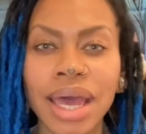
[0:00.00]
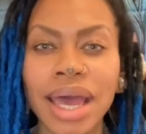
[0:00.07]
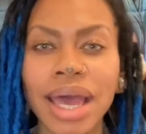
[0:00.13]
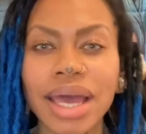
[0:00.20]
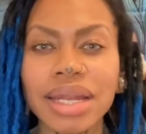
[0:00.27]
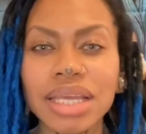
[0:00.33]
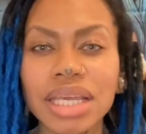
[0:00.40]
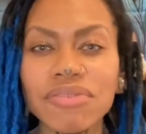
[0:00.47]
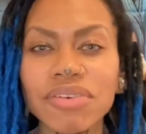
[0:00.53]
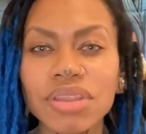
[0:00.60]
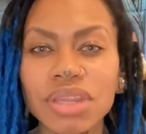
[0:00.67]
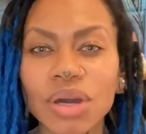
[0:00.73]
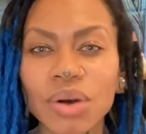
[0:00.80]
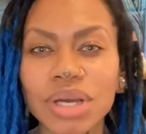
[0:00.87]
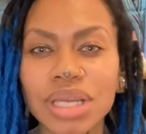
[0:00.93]
And even
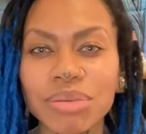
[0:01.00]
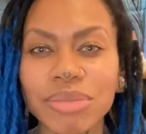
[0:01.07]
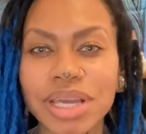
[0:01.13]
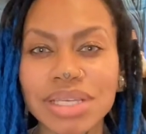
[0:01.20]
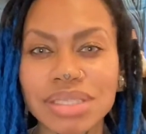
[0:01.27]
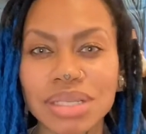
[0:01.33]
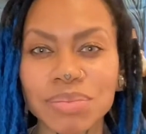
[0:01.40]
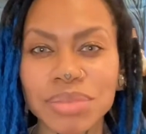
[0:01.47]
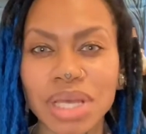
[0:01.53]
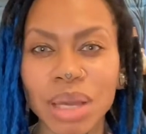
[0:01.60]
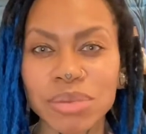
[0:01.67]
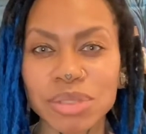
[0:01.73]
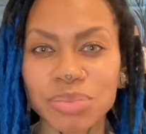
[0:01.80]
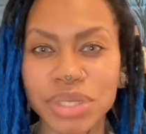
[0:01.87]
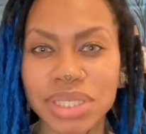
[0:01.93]
though he may
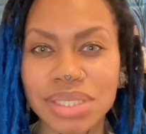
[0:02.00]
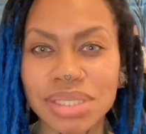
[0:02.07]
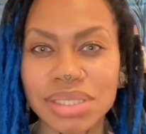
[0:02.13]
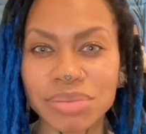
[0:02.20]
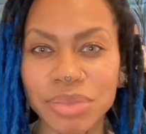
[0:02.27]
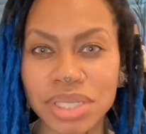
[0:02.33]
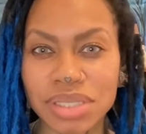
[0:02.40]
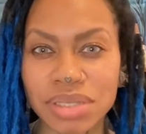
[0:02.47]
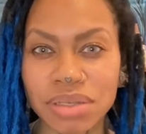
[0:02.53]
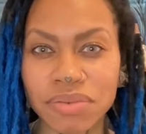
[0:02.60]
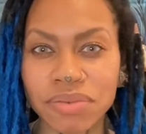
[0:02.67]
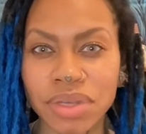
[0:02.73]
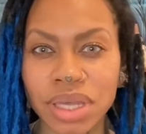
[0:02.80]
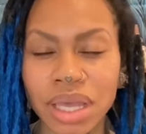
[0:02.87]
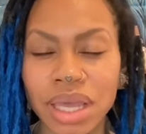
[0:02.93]
sometimes be dismissive,
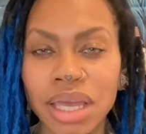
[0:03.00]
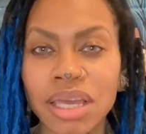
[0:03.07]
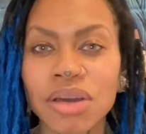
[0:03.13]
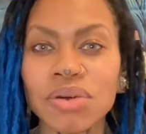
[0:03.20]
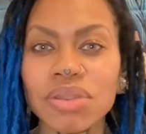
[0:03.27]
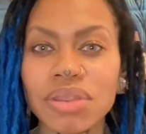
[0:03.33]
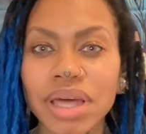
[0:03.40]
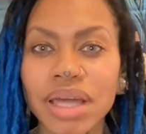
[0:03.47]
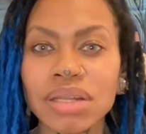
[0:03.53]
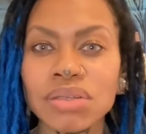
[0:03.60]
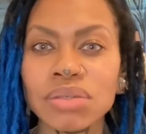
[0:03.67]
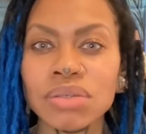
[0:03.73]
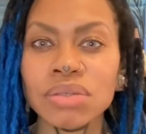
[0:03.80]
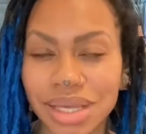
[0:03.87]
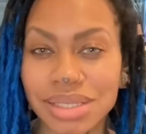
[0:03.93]
he'll
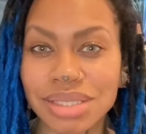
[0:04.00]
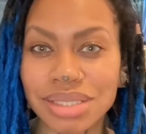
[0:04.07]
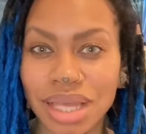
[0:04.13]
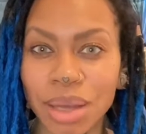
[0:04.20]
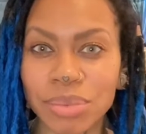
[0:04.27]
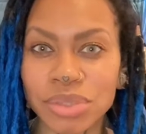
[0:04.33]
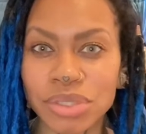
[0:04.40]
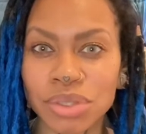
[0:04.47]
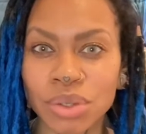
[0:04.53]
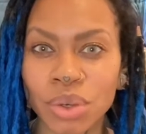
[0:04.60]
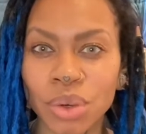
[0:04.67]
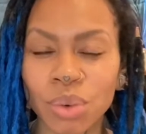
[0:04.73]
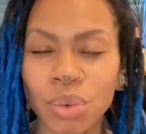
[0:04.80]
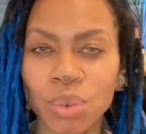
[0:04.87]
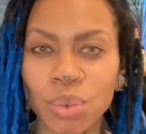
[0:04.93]
then accept
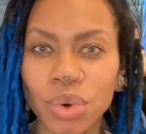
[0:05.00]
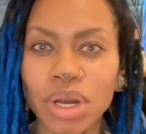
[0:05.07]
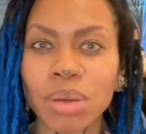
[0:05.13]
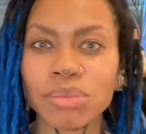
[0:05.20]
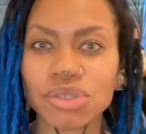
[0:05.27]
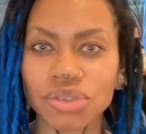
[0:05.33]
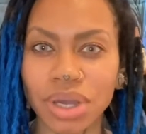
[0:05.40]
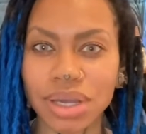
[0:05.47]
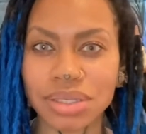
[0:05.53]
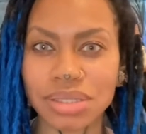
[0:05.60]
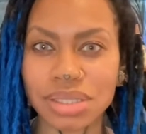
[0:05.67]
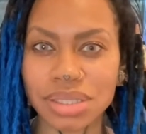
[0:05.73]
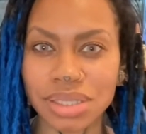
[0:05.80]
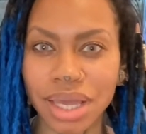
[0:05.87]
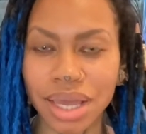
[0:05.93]
what I'm trying
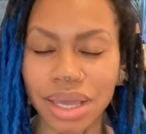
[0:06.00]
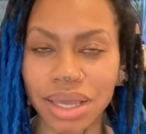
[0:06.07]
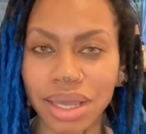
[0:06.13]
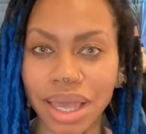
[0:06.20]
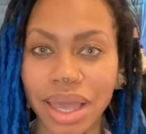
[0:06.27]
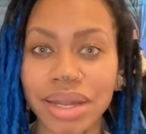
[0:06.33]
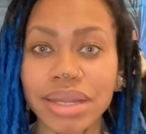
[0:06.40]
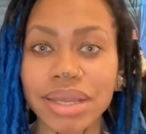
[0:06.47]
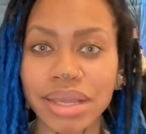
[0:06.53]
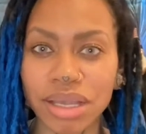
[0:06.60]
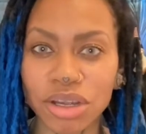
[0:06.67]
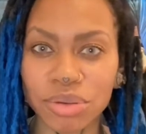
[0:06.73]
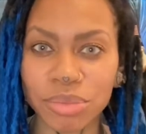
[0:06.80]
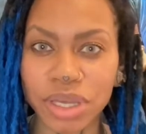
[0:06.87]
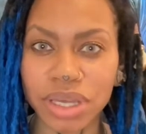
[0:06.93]
to say and
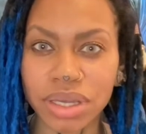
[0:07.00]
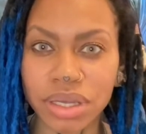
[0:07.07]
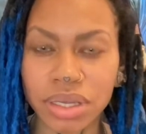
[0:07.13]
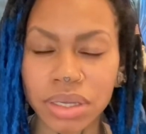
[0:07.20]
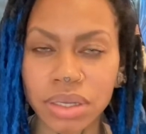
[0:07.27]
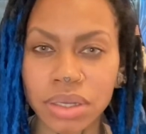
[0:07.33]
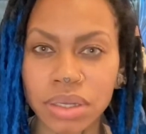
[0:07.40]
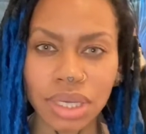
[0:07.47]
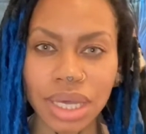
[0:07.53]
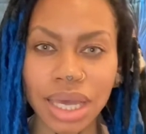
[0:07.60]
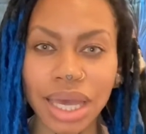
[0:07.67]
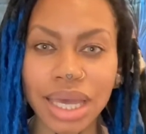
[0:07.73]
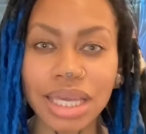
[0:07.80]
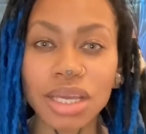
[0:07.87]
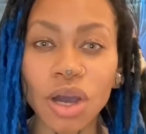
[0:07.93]
hear me.
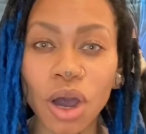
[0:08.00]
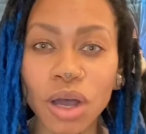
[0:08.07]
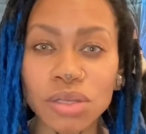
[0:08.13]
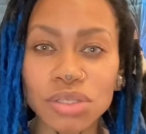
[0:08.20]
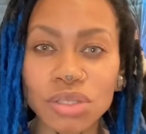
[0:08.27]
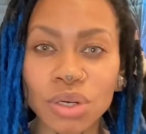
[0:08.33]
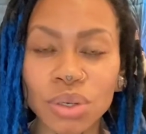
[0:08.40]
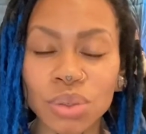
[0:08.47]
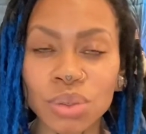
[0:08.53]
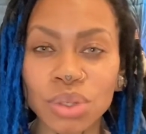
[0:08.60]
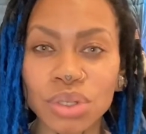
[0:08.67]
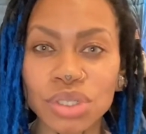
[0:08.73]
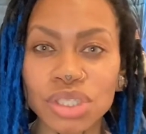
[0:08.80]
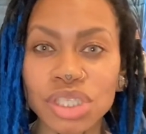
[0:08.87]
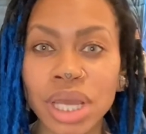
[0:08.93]
he also
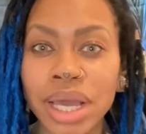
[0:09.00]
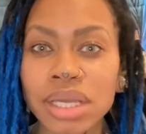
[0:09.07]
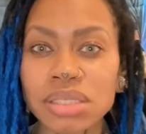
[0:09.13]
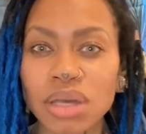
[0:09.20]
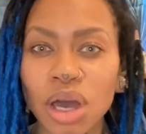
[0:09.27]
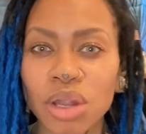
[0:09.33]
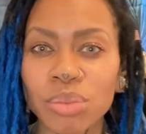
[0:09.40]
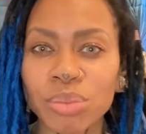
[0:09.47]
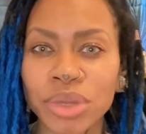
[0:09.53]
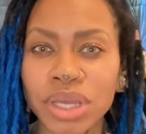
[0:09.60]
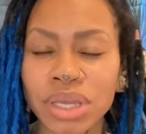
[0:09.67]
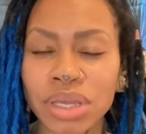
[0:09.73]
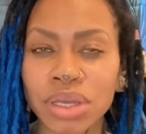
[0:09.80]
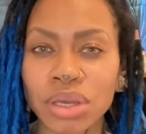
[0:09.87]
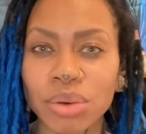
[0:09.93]
checks on
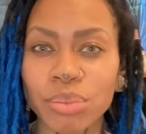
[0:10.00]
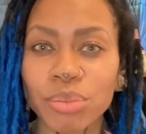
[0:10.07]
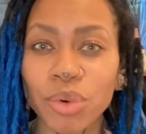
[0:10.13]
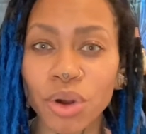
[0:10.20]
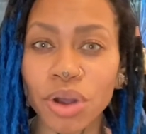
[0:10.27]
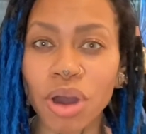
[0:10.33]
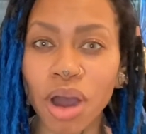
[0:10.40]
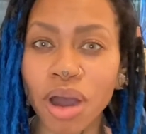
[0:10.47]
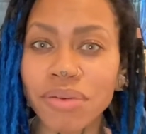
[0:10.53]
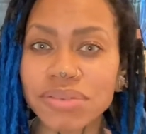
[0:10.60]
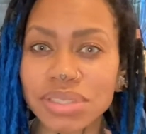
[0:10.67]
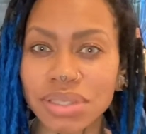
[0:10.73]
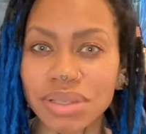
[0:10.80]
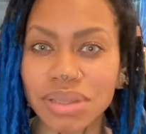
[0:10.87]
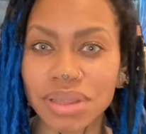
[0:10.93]
me more
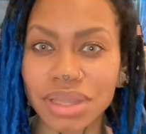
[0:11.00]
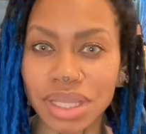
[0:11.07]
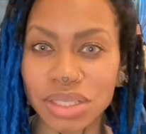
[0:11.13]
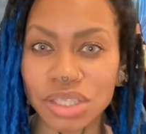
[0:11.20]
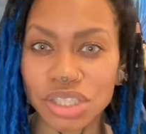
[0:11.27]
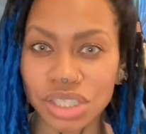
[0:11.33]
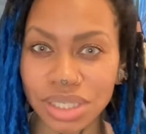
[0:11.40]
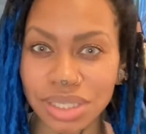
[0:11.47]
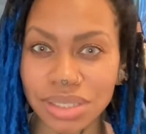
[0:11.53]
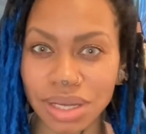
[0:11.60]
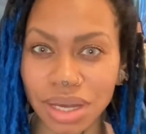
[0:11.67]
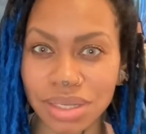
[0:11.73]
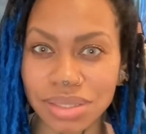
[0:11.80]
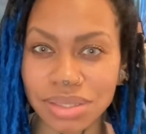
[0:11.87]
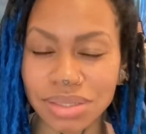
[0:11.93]
often than she
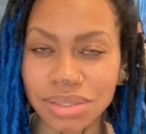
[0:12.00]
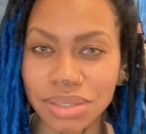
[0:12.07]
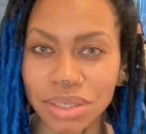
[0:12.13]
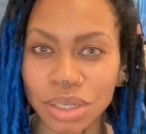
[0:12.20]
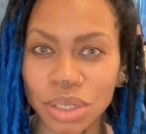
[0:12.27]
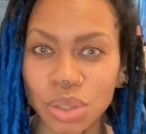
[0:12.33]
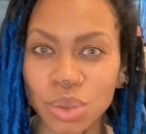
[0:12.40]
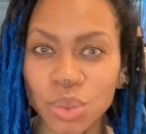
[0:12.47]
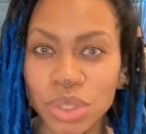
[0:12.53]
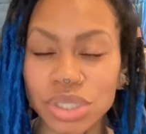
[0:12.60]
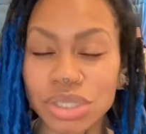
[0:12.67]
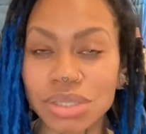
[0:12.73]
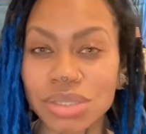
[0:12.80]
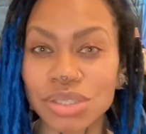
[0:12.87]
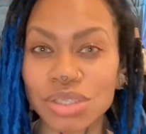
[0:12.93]
does, which
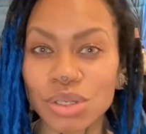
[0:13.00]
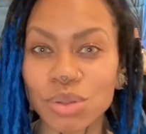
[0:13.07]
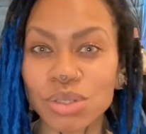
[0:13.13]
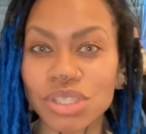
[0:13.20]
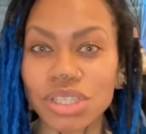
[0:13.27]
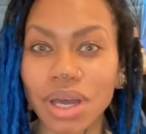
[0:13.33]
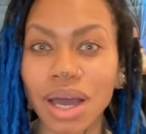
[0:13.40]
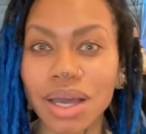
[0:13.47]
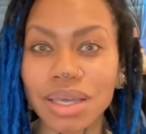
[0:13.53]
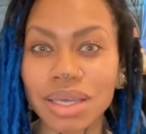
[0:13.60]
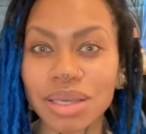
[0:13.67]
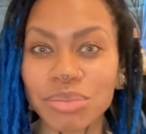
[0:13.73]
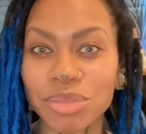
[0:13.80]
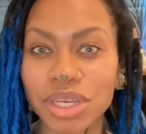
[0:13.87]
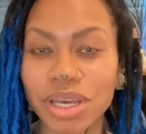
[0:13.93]
is so
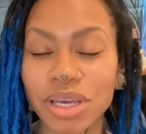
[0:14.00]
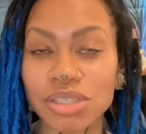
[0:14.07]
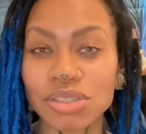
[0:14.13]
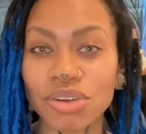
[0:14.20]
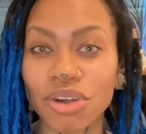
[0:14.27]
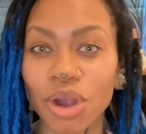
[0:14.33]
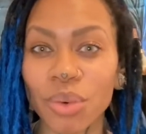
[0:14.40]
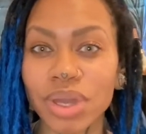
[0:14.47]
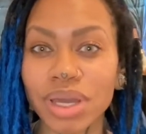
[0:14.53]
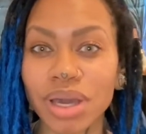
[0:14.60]
shocking because growing